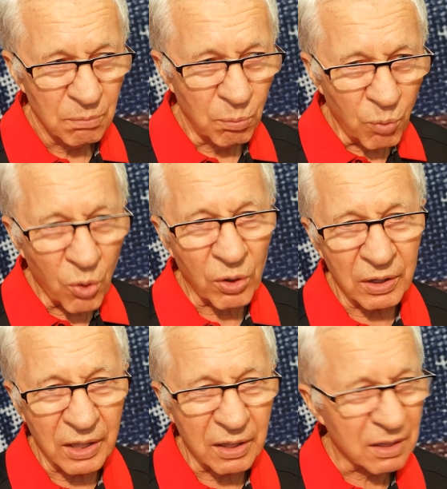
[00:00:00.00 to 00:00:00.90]
more
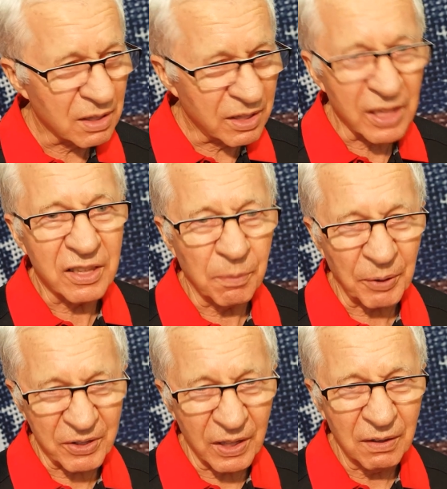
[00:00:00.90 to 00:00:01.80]
like
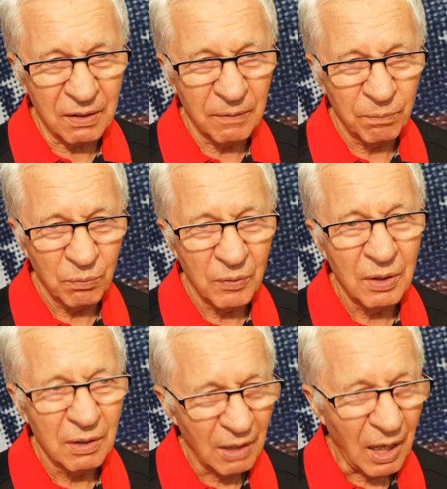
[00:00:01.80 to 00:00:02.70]
60%,
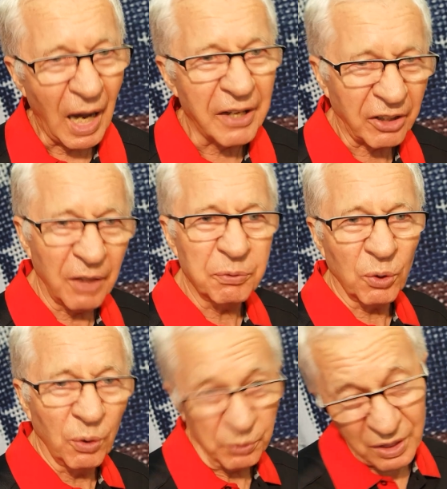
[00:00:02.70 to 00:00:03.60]
I have to
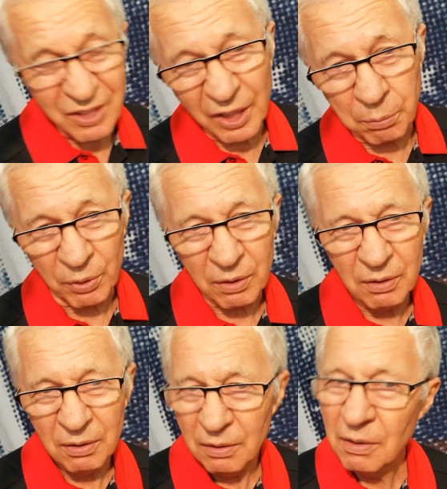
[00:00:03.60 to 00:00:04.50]
go disable.
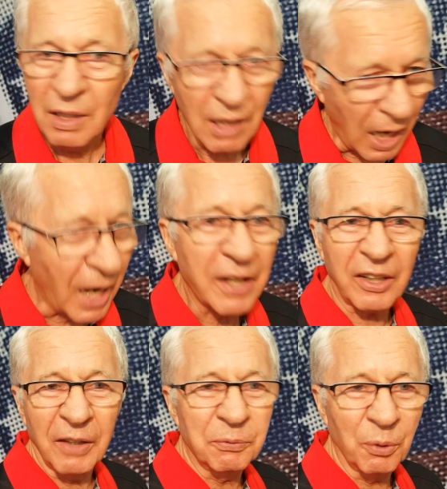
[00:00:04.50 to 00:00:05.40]
I
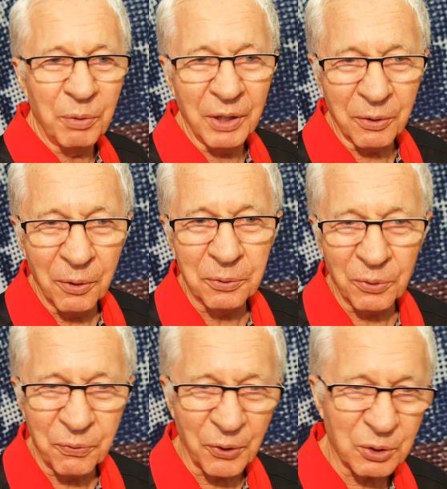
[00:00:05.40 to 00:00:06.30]
have to be go
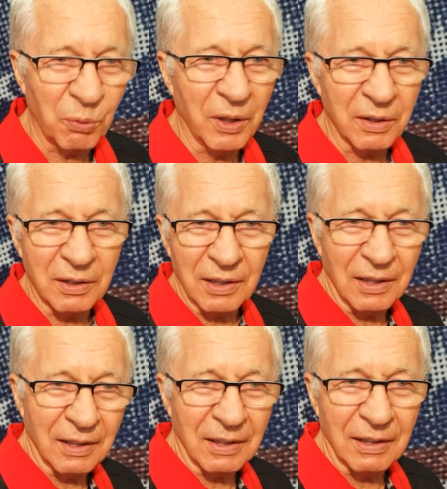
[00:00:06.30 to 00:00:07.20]
to first one
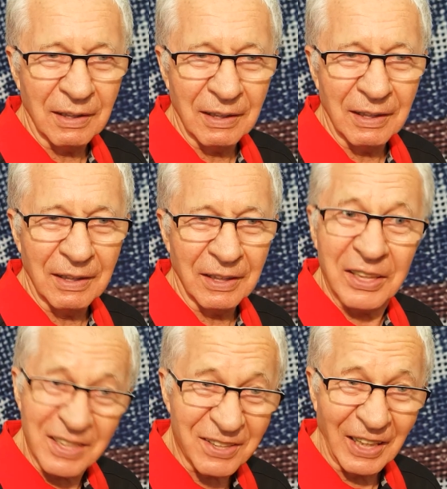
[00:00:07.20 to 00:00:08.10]

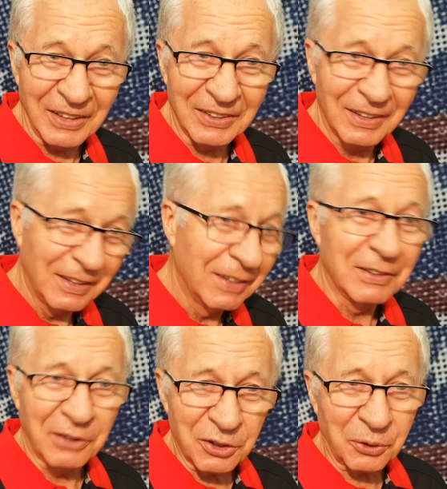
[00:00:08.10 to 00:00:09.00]
his side,
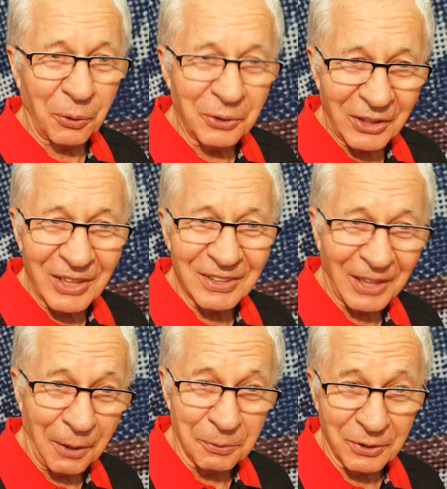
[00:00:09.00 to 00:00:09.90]
destroy his
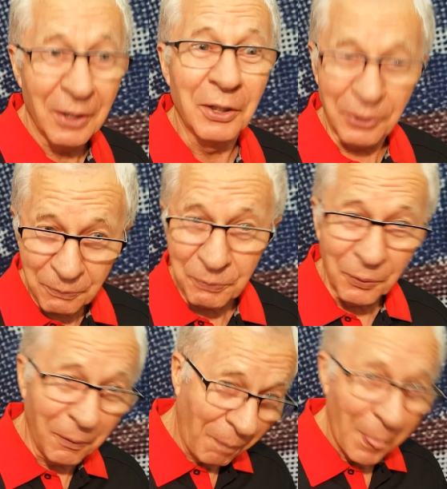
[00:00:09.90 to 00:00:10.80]
house. If
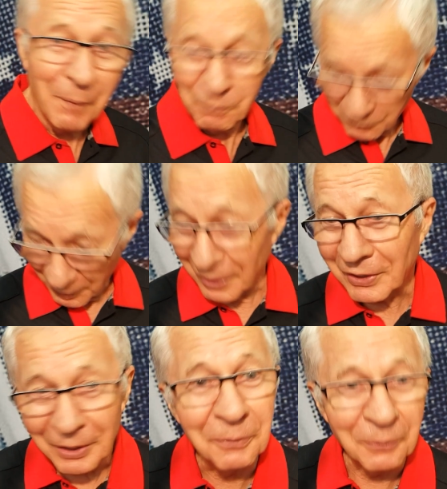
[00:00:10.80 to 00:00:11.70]
not, I
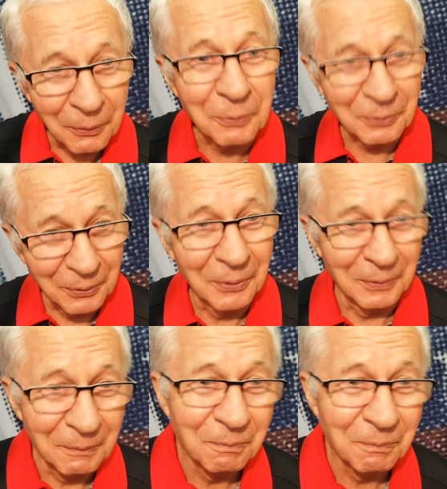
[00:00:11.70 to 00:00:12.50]
can go to